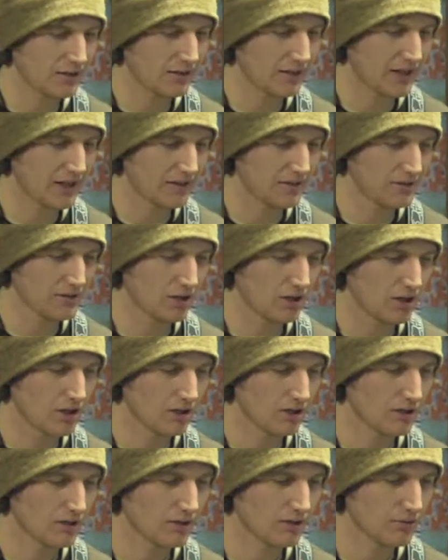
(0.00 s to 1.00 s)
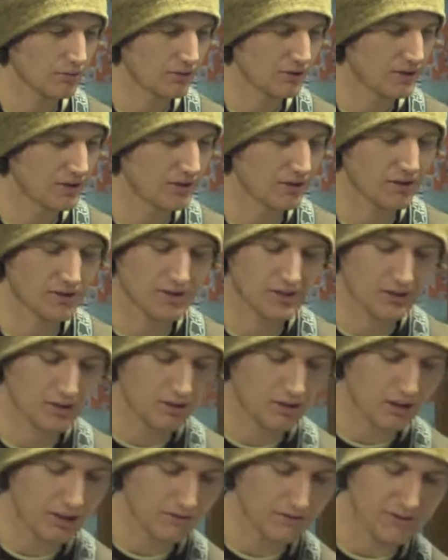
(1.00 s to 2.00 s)
that song, which is our single
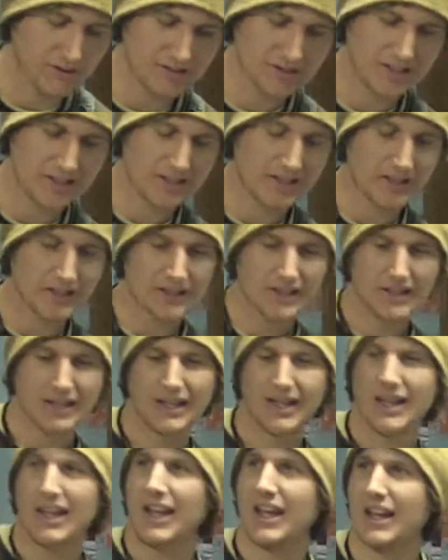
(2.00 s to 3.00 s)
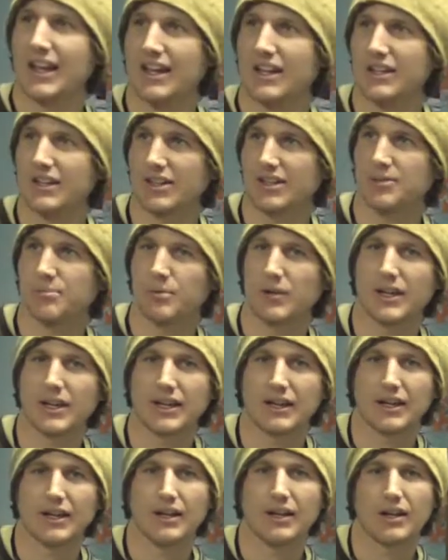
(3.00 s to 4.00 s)
off the CD, and
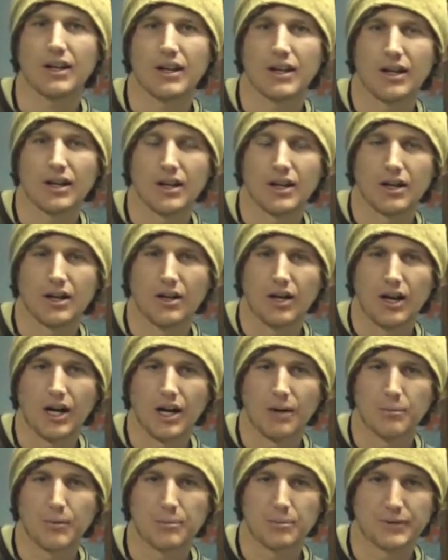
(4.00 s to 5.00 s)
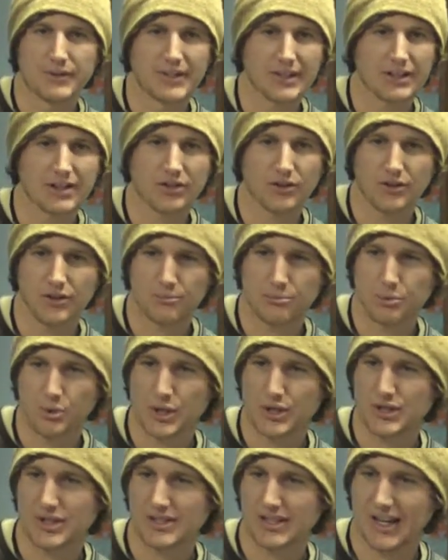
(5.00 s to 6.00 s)
explain in particular the bridge
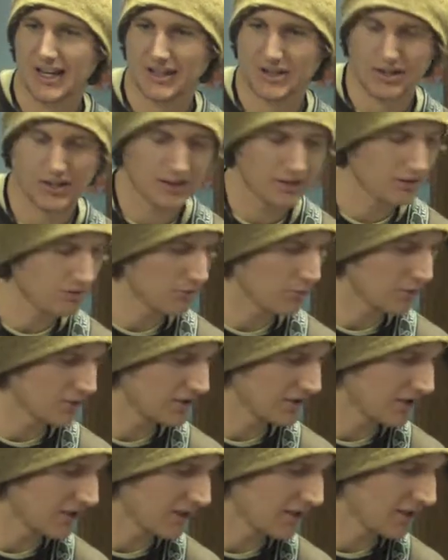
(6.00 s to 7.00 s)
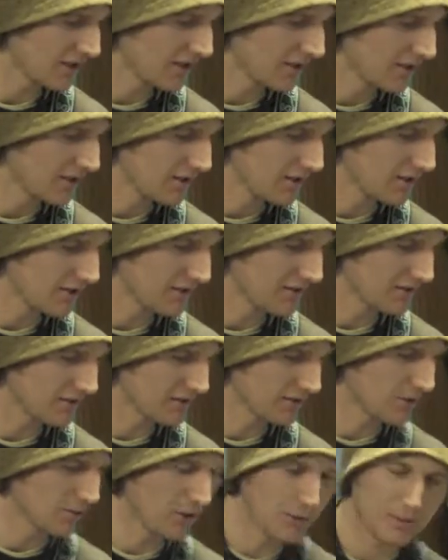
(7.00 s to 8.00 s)
section, which is
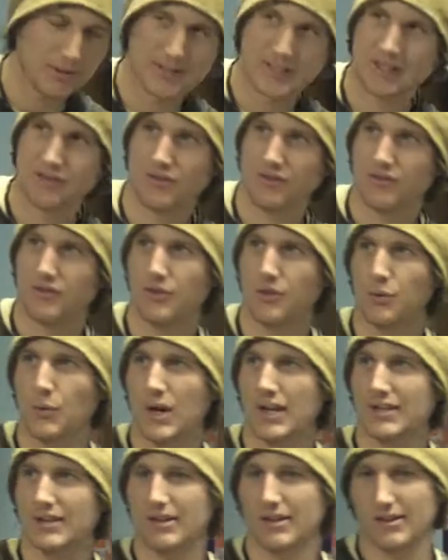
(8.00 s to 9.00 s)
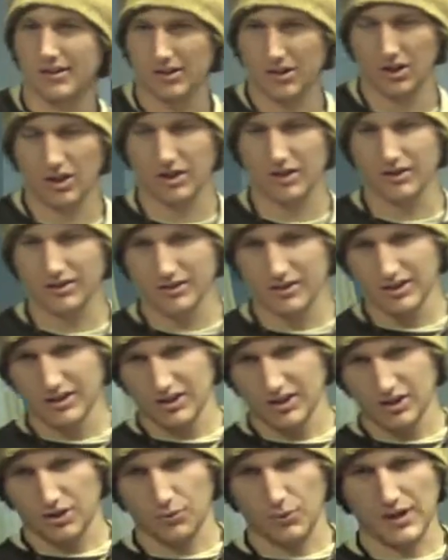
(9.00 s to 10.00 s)
quite a bit different from the rest of the song.
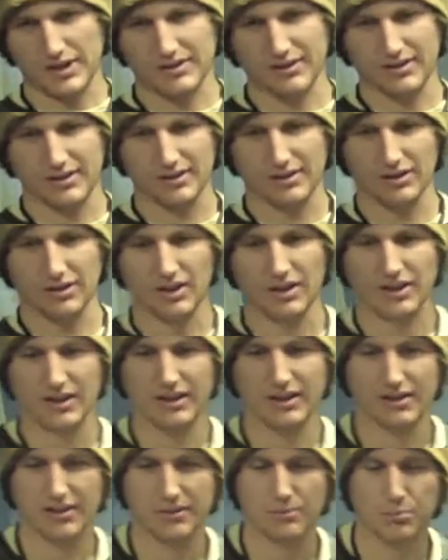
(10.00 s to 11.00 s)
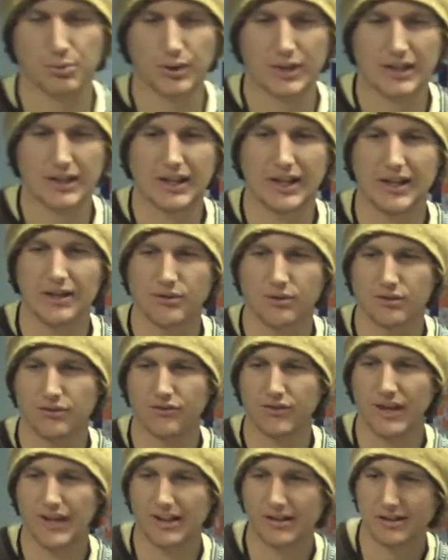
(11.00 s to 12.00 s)
The rest of the song is pretty in your
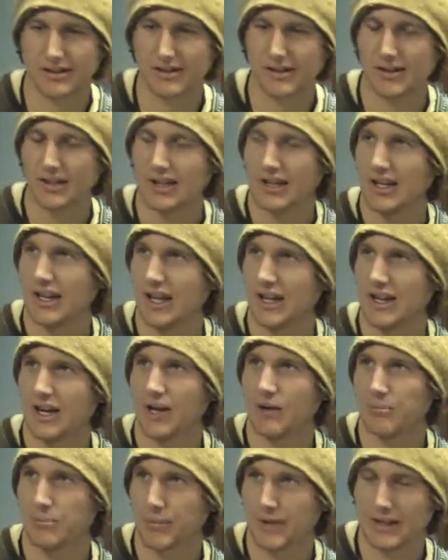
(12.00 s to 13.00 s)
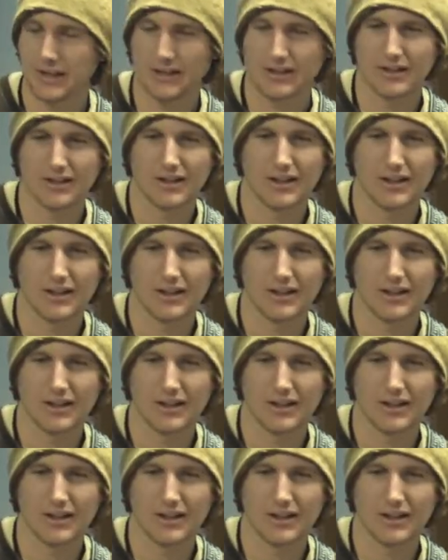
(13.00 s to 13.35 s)
face and upbeat,